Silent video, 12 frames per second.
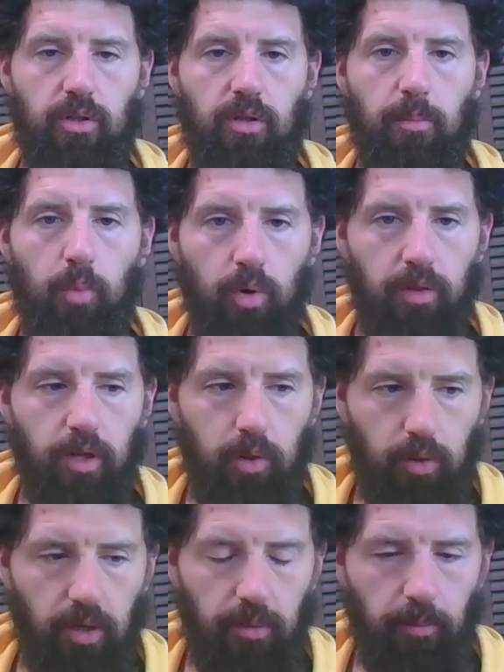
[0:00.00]
The more that
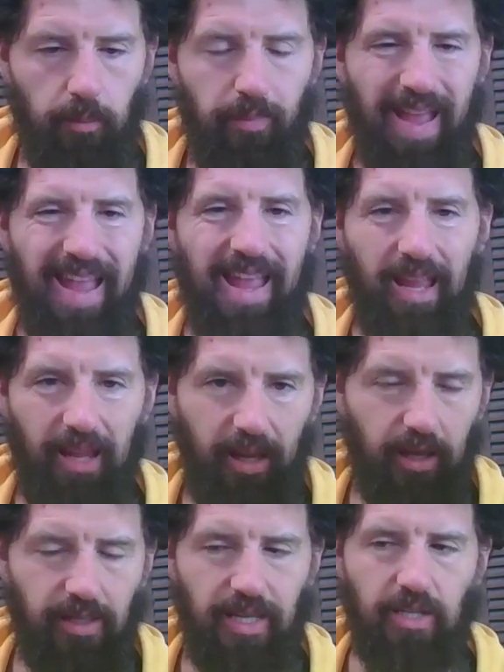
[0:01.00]
you can pay
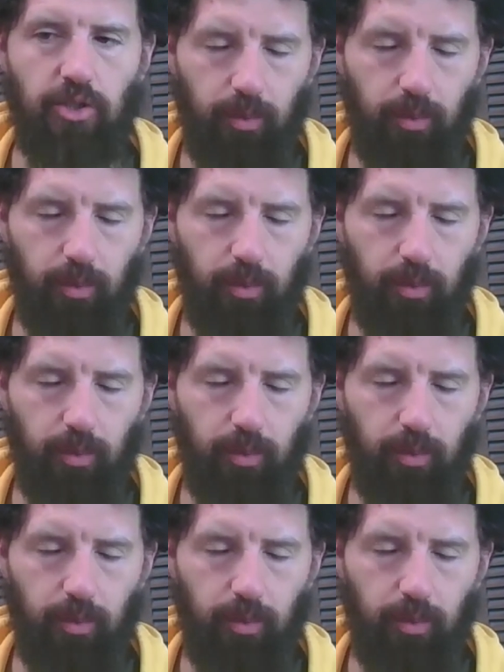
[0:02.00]
attention